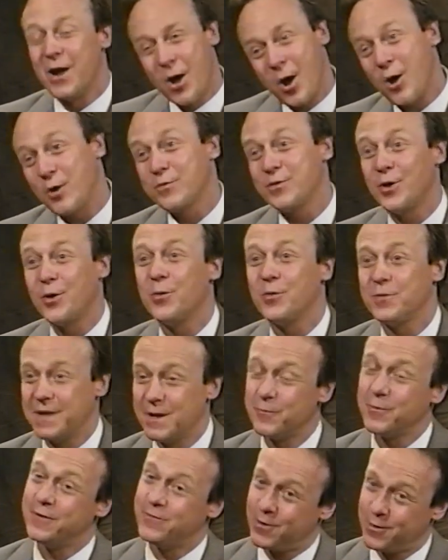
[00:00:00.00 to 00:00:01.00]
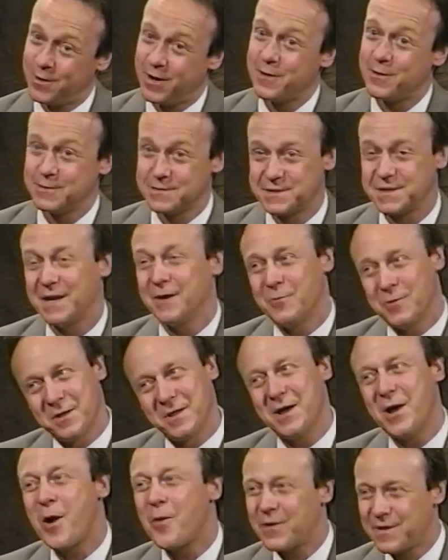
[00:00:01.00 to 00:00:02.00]
Although then we've heard others say, well,
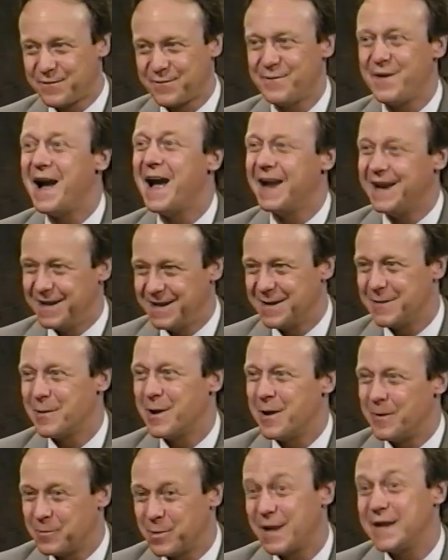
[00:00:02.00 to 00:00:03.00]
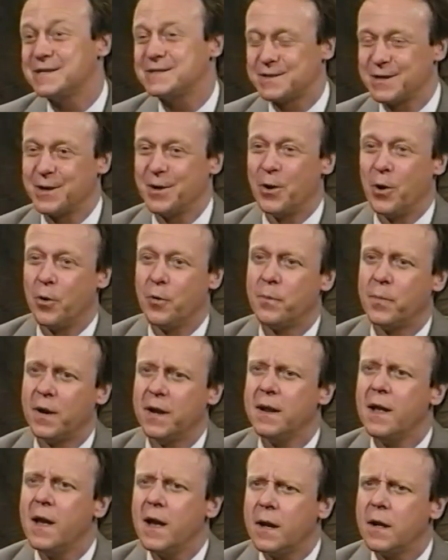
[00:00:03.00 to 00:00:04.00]
they always find a place to go,
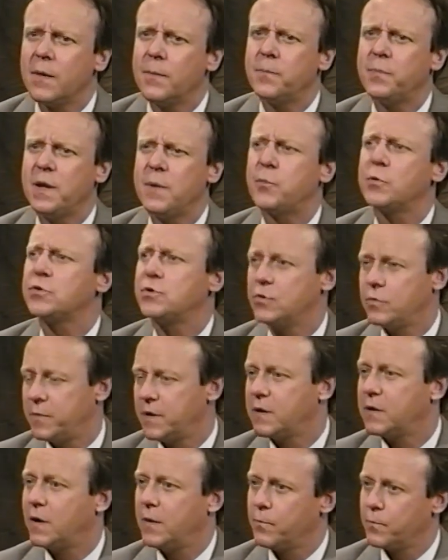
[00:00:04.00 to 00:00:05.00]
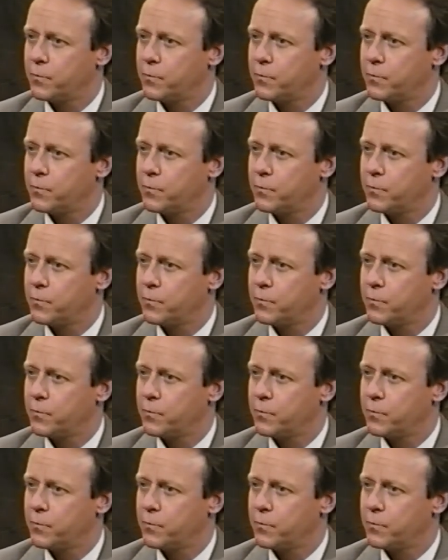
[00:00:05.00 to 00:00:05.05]
but people do become